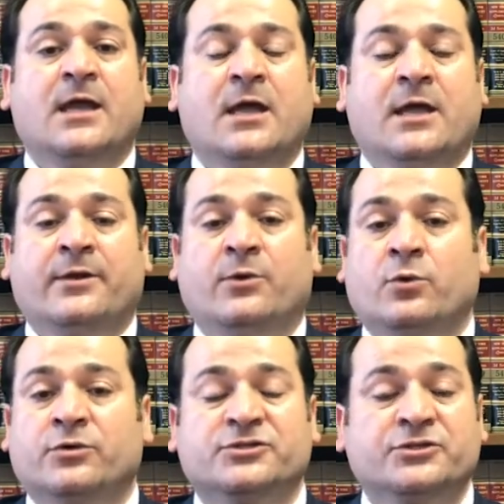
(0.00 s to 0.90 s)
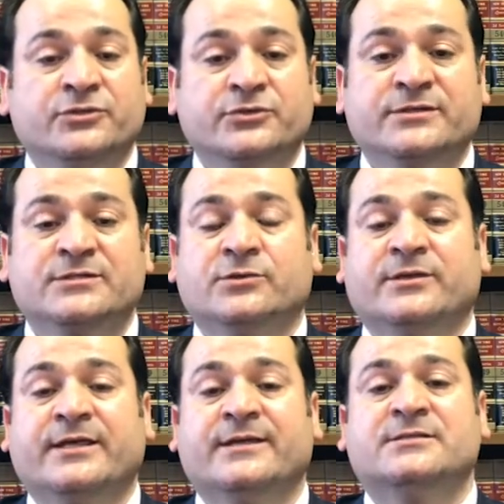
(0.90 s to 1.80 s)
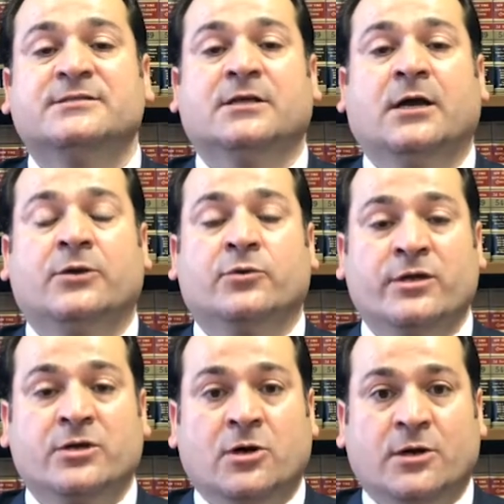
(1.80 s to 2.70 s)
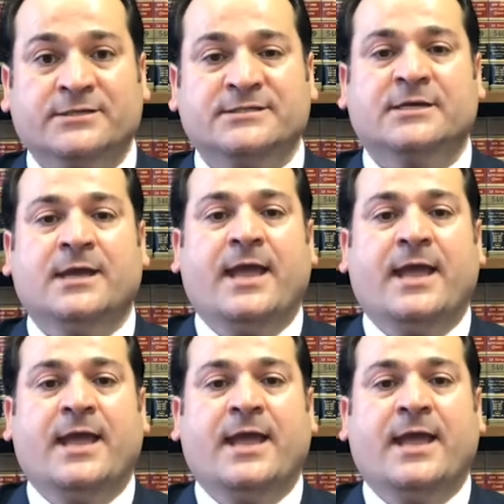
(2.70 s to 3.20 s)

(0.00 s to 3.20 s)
and or children's or kids uh, green cards.